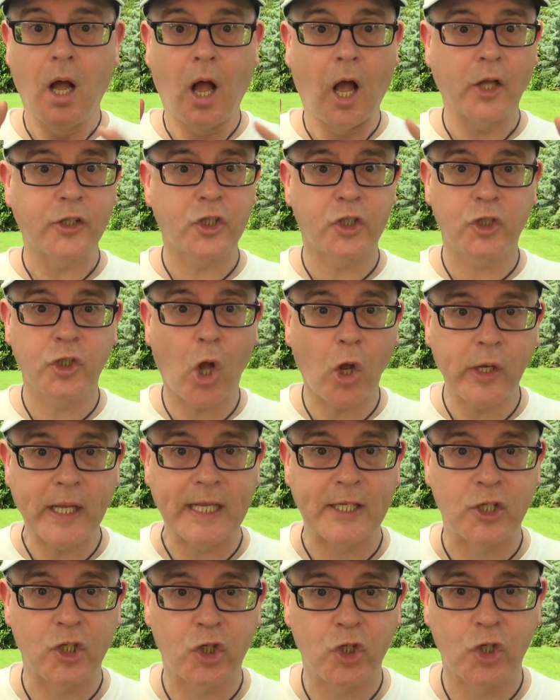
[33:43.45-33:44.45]

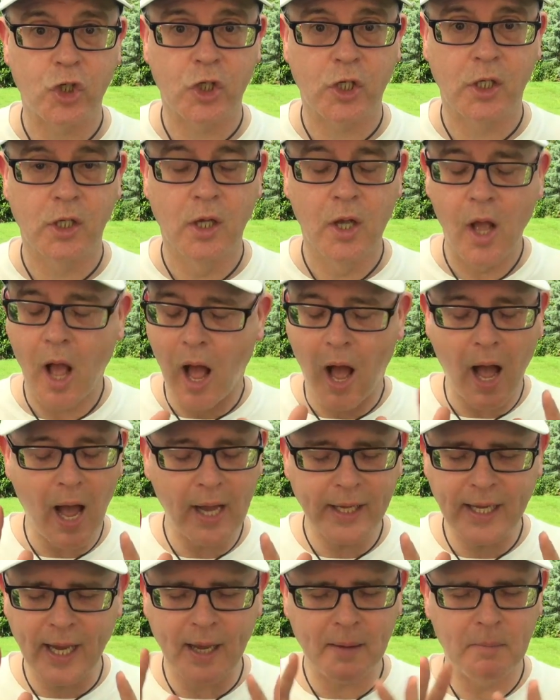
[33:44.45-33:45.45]
astonished.
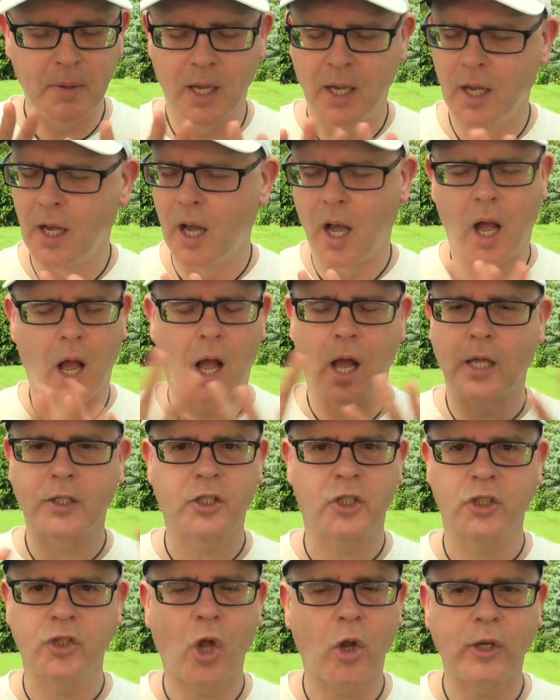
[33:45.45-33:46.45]
I am
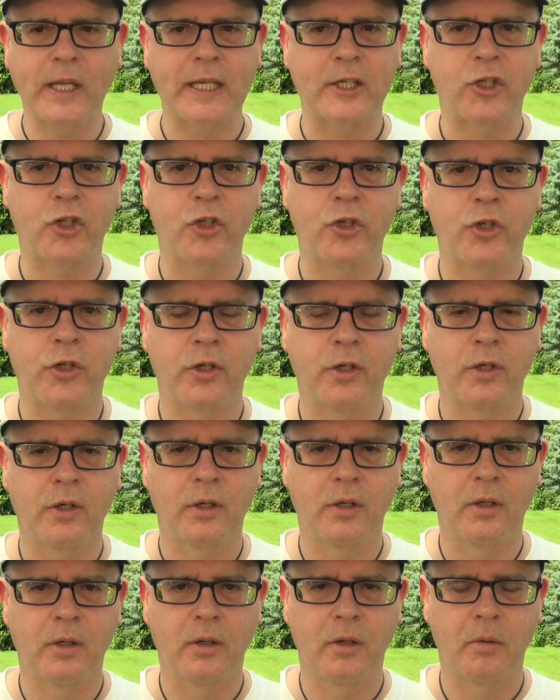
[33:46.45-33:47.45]
astonished
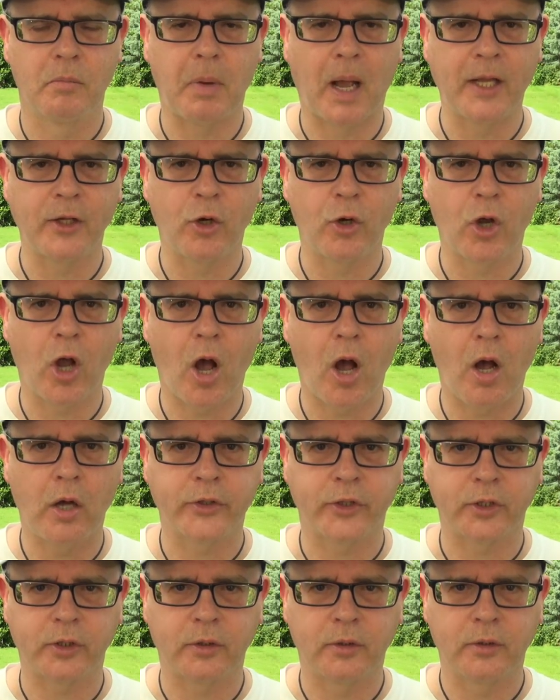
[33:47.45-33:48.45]
by your
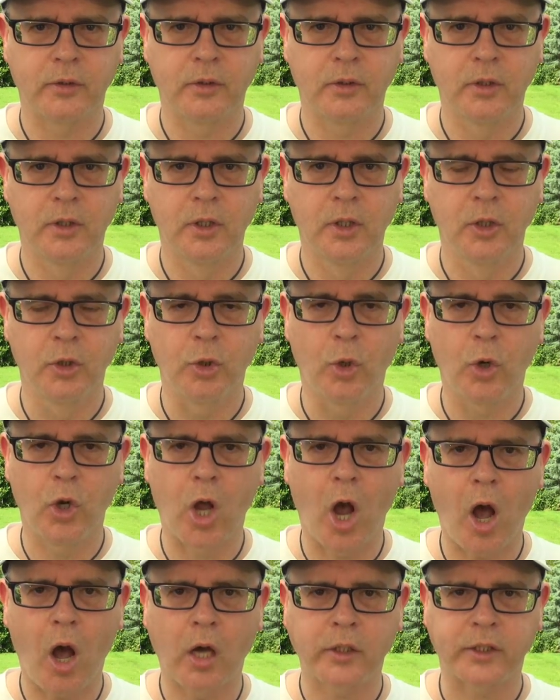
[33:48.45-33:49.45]
garden. Your
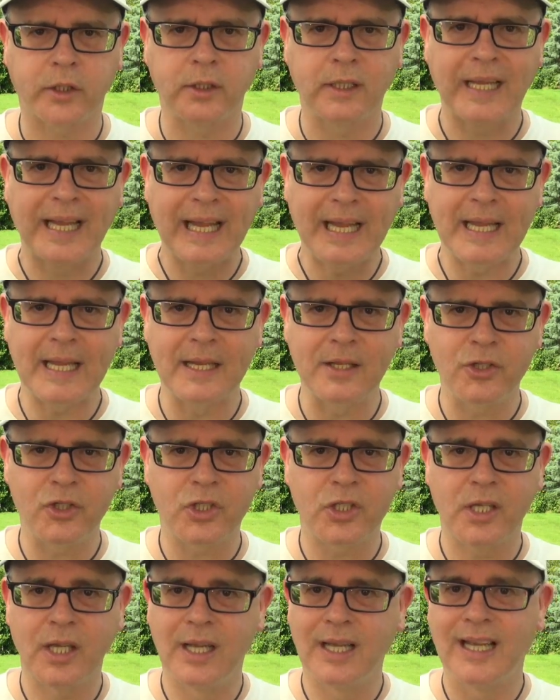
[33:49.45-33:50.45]
garden
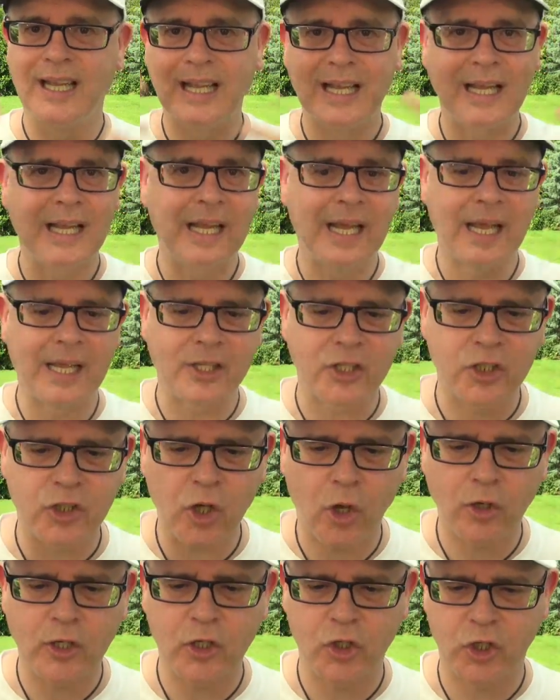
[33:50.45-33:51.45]
is
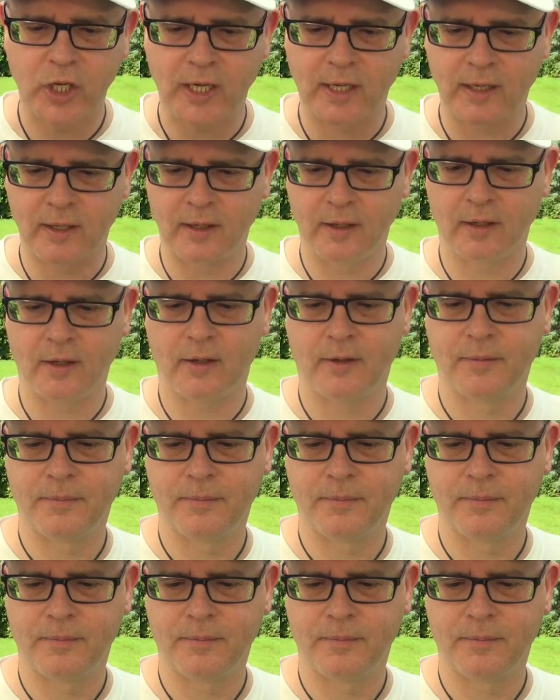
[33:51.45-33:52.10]
astonishing.